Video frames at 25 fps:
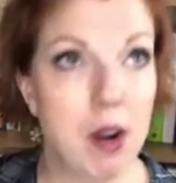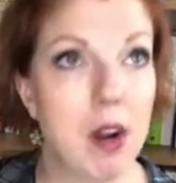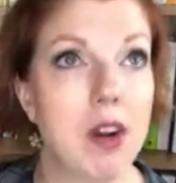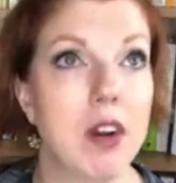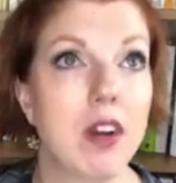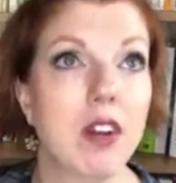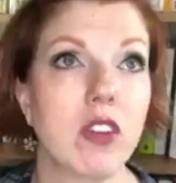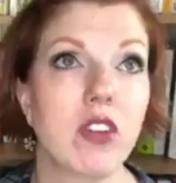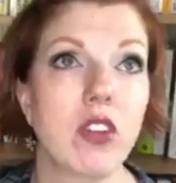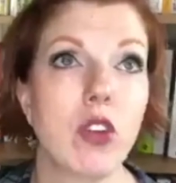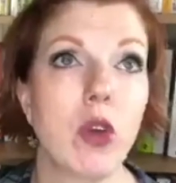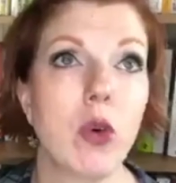
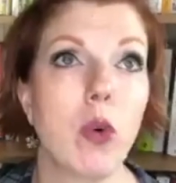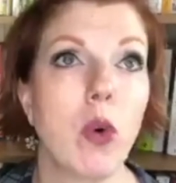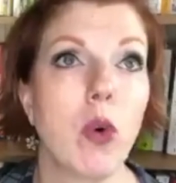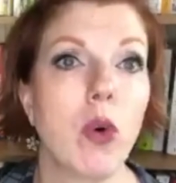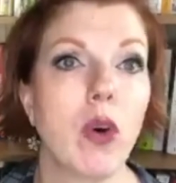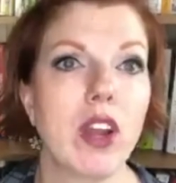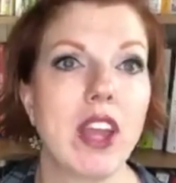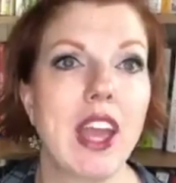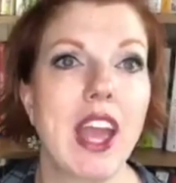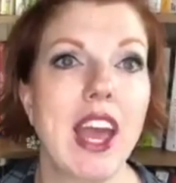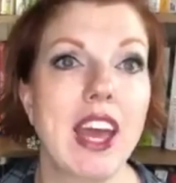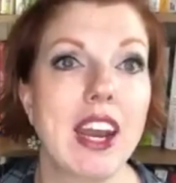So
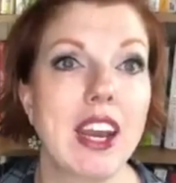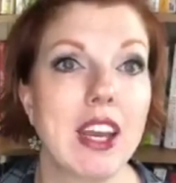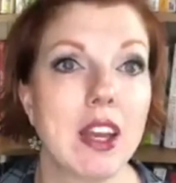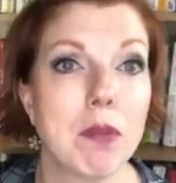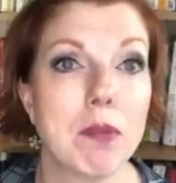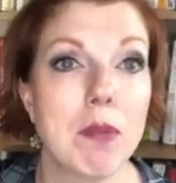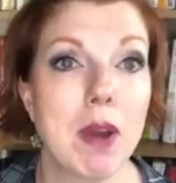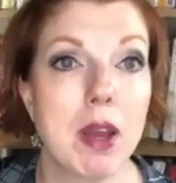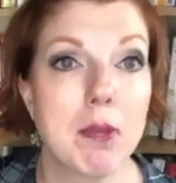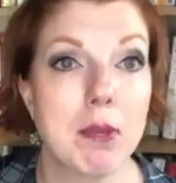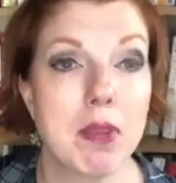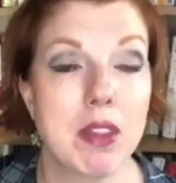organic
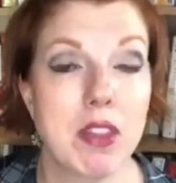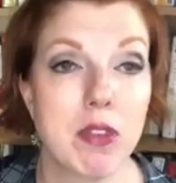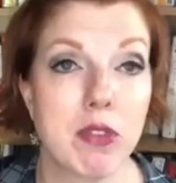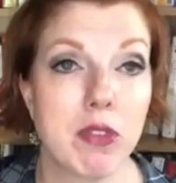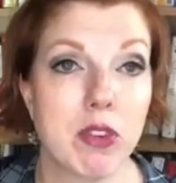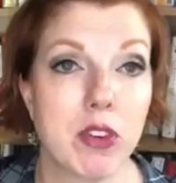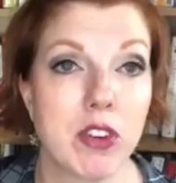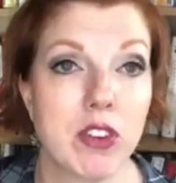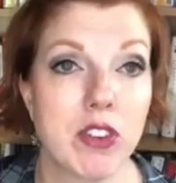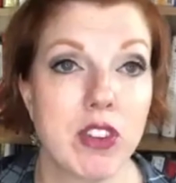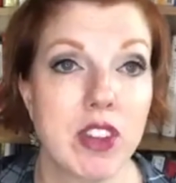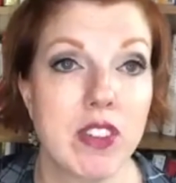might be the
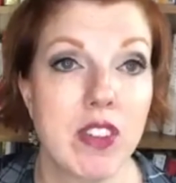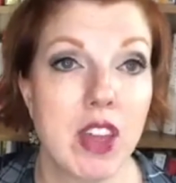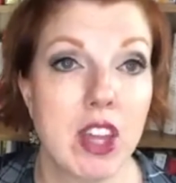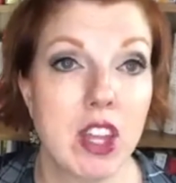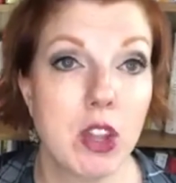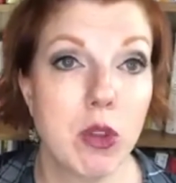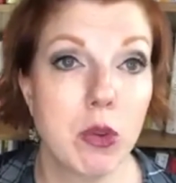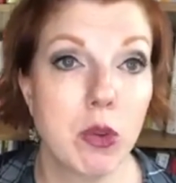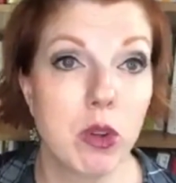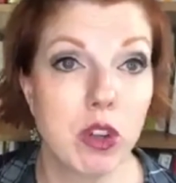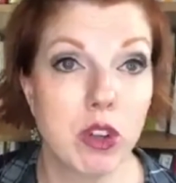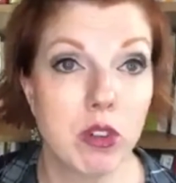first thing that
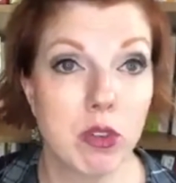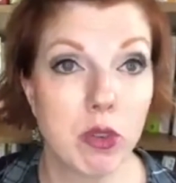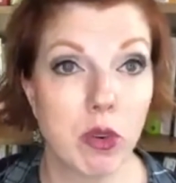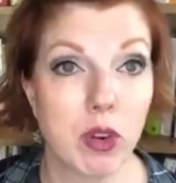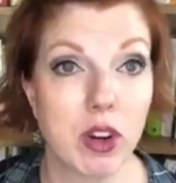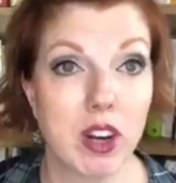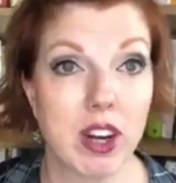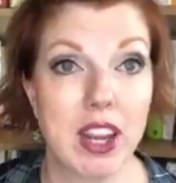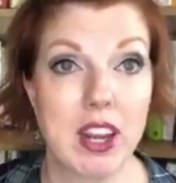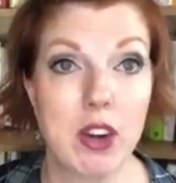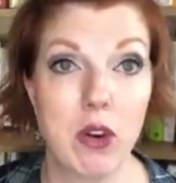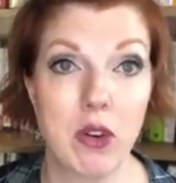you look
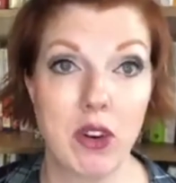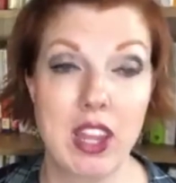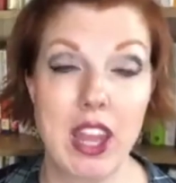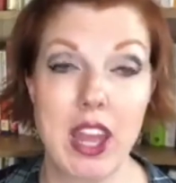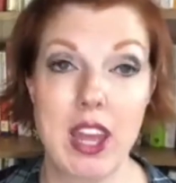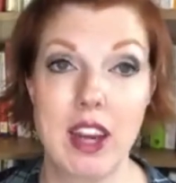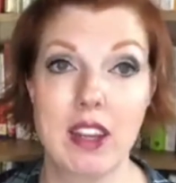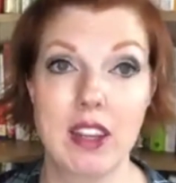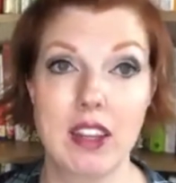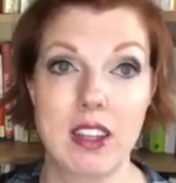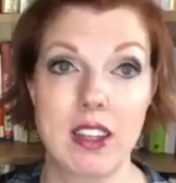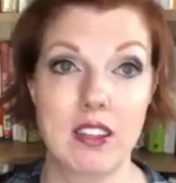for, and
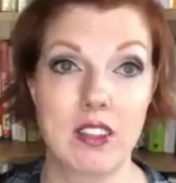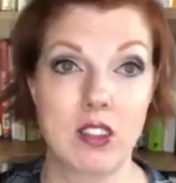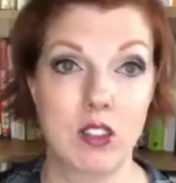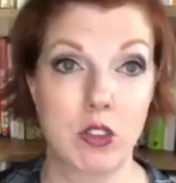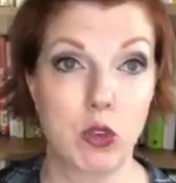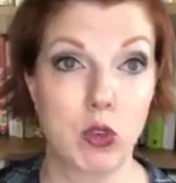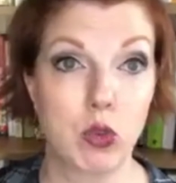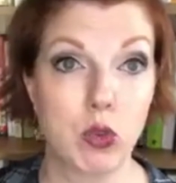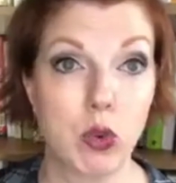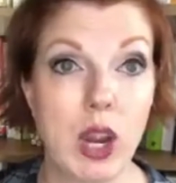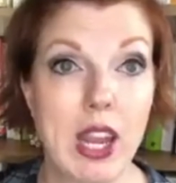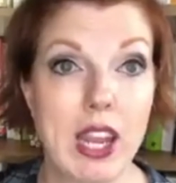organic is
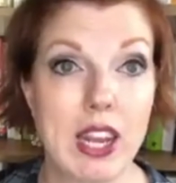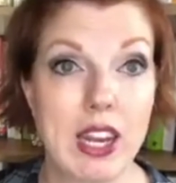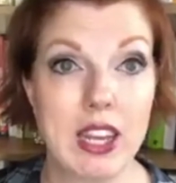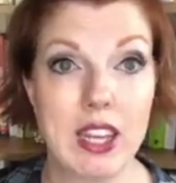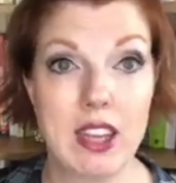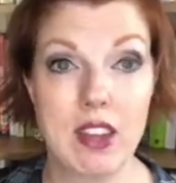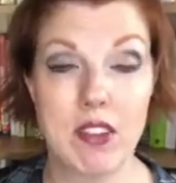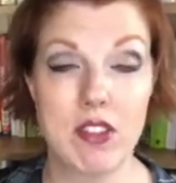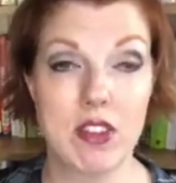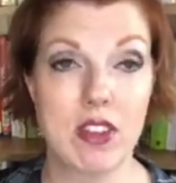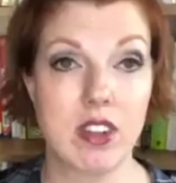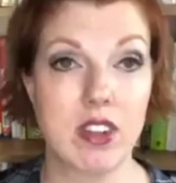great. It
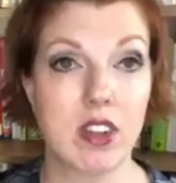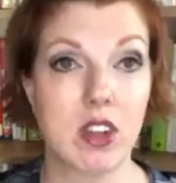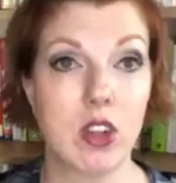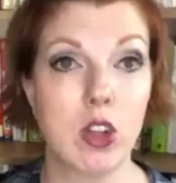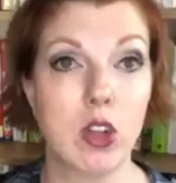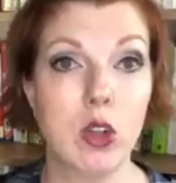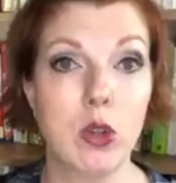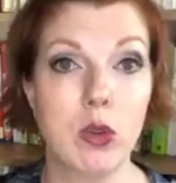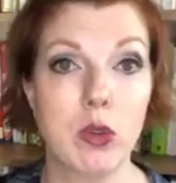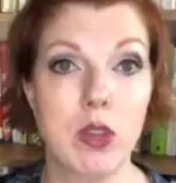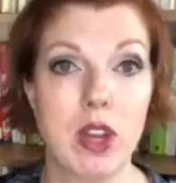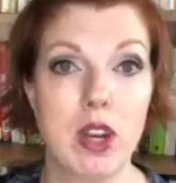gives us a
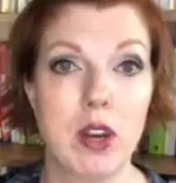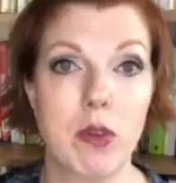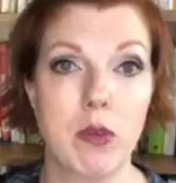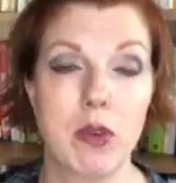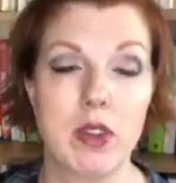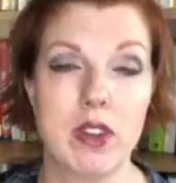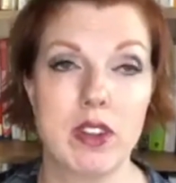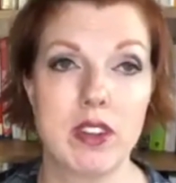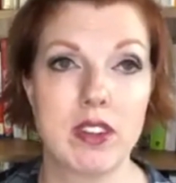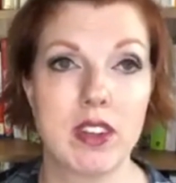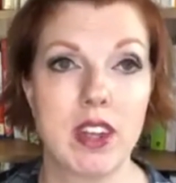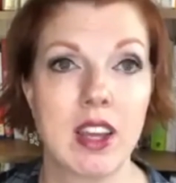clue that
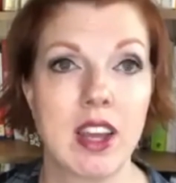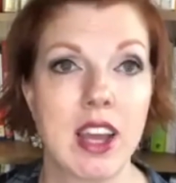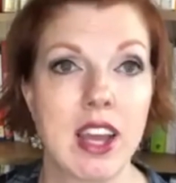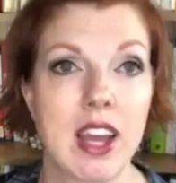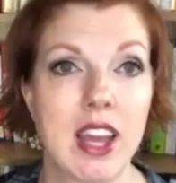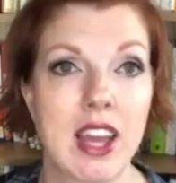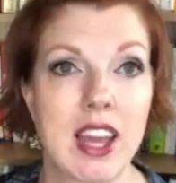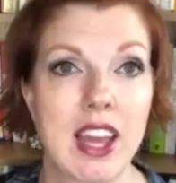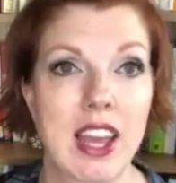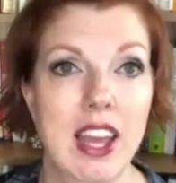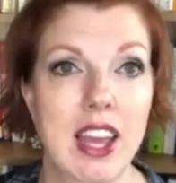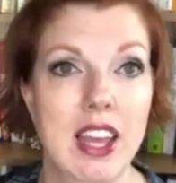
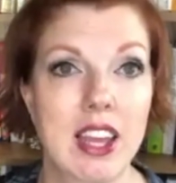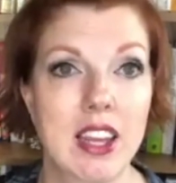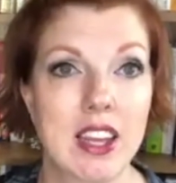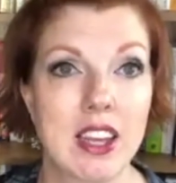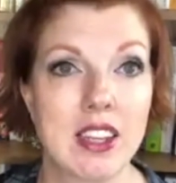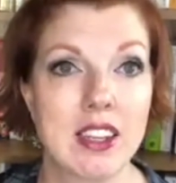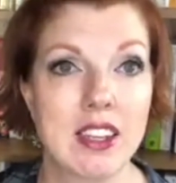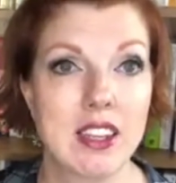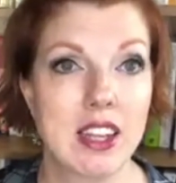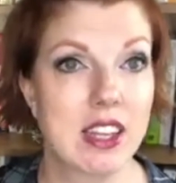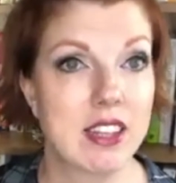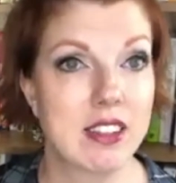
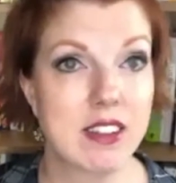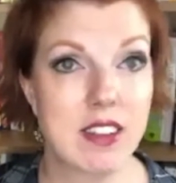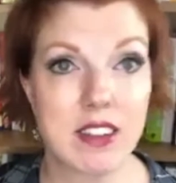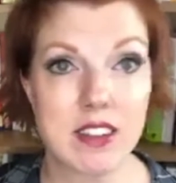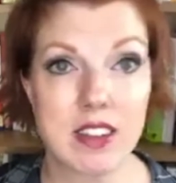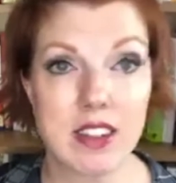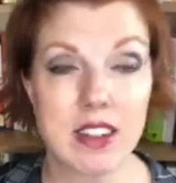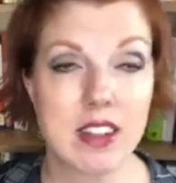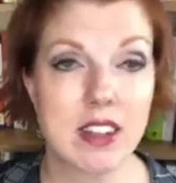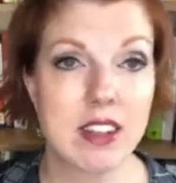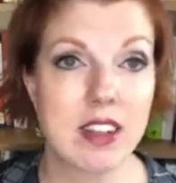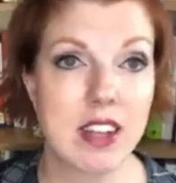it
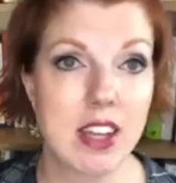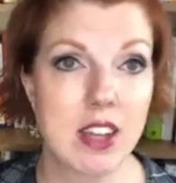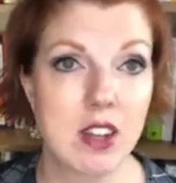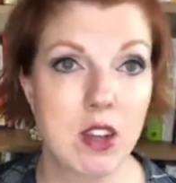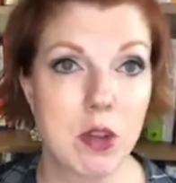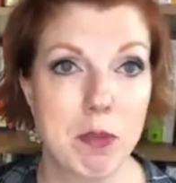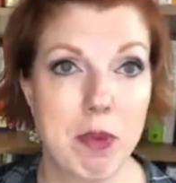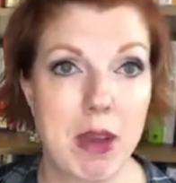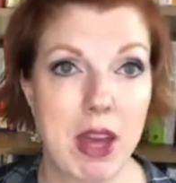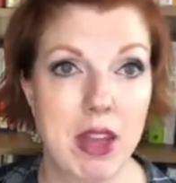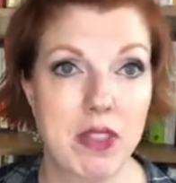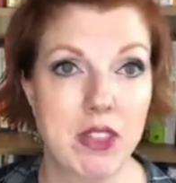doesn't contain
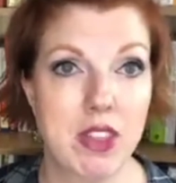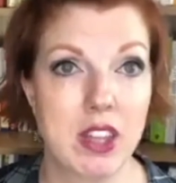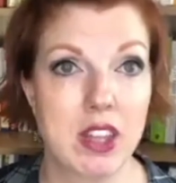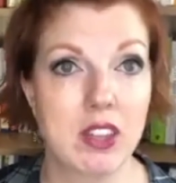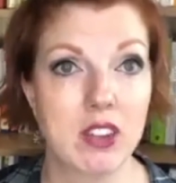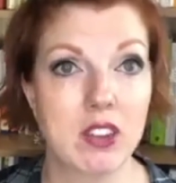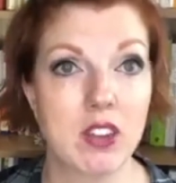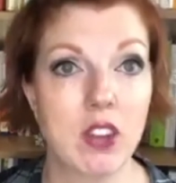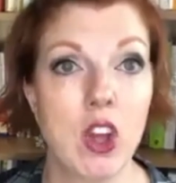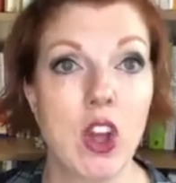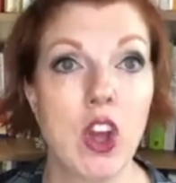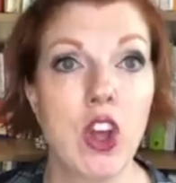the bad
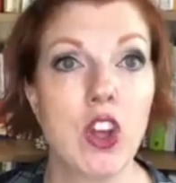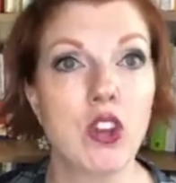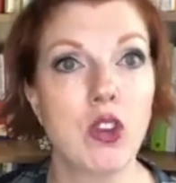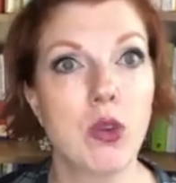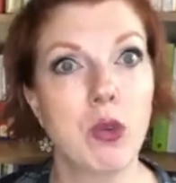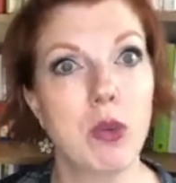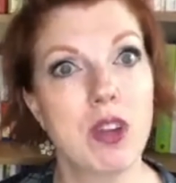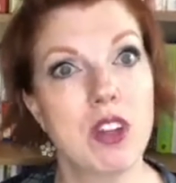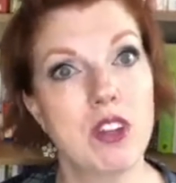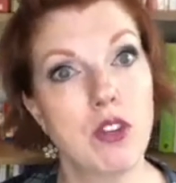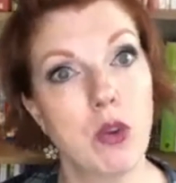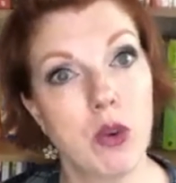things. So
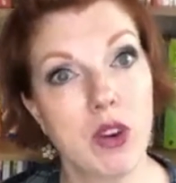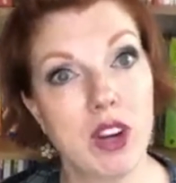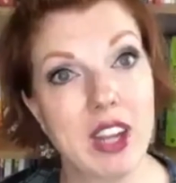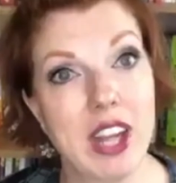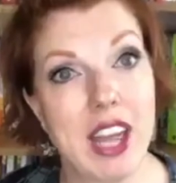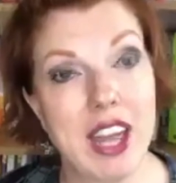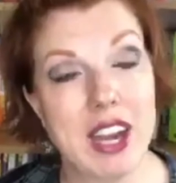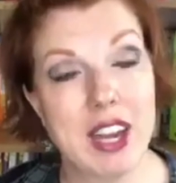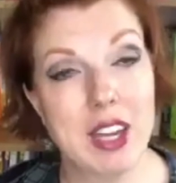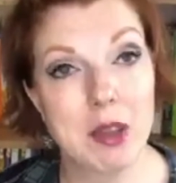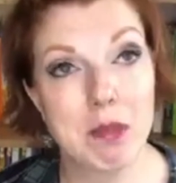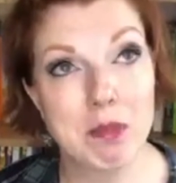what does
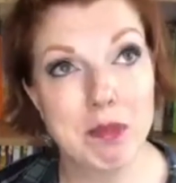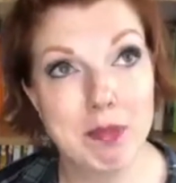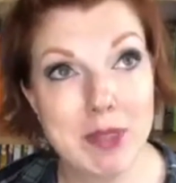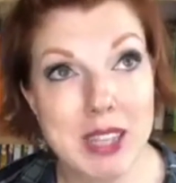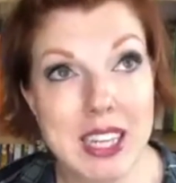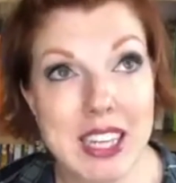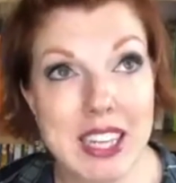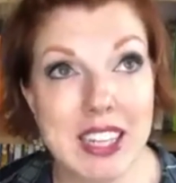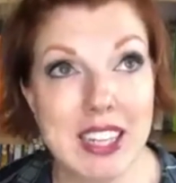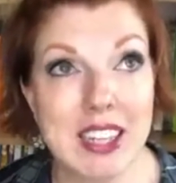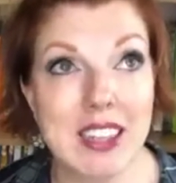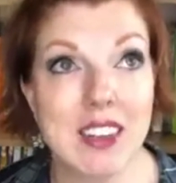organic
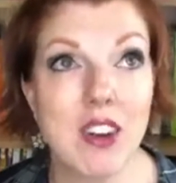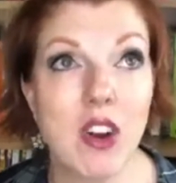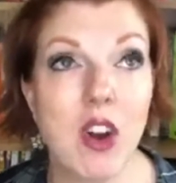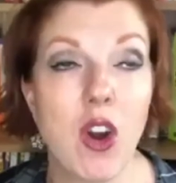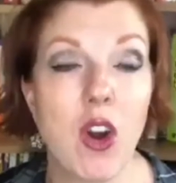mean?